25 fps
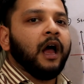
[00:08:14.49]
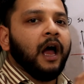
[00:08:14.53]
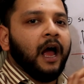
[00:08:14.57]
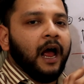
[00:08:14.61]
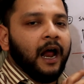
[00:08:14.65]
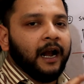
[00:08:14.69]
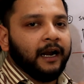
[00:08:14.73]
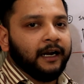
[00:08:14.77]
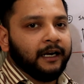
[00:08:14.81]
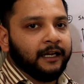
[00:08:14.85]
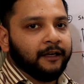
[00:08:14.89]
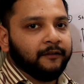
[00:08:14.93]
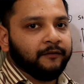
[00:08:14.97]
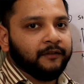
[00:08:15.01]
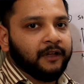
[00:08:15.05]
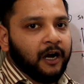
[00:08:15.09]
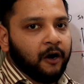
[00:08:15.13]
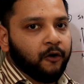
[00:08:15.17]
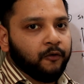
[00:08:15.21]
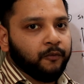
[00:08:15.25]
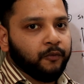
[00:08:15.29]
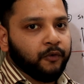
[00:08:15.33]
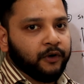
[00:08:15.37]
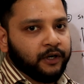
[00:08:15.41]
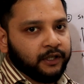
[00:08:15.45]
and if the
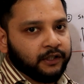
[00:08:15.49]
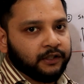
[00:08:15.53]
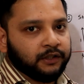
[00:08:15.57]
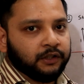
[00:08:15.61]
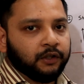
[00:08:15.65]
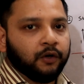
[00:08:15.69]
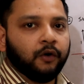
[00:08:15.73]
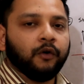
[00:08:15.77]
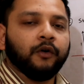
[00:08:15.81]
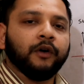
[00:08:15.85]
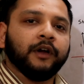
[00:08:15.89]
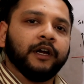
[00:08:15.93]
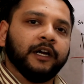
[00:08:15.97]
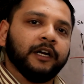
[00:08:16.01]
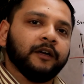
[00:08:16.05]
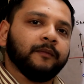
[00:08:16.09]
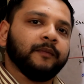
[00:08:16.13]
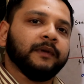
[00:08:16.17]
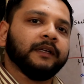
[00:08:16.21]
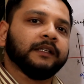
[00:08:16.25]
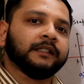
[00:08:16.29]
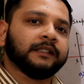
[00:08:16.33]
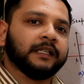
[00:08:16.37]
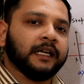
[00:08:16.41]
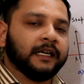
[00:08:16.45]
output is 0, it
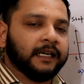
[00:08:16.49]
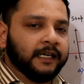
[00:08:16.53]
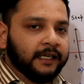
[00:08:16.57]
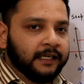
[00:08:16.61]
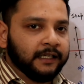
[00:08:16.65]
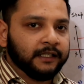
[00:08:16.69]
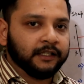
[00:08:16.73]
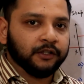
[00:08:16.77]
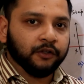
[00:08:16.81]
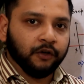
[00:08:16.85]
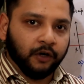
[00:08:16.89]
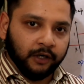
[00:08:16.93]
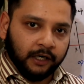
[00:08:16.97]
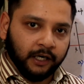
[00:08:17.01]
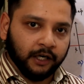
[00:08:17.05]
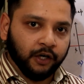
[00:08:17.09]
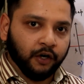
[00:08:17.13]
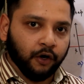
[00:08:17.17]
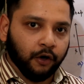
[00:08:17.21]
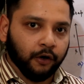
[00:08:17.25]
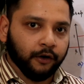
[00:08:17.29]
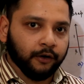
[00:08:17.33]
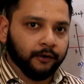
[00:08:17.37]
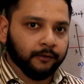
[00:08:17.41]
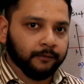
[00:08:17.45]
means that it is not a
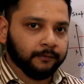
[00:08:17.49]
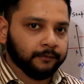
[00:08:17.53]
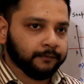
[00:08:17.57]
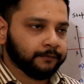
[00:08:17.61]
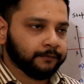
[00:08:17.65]
dog.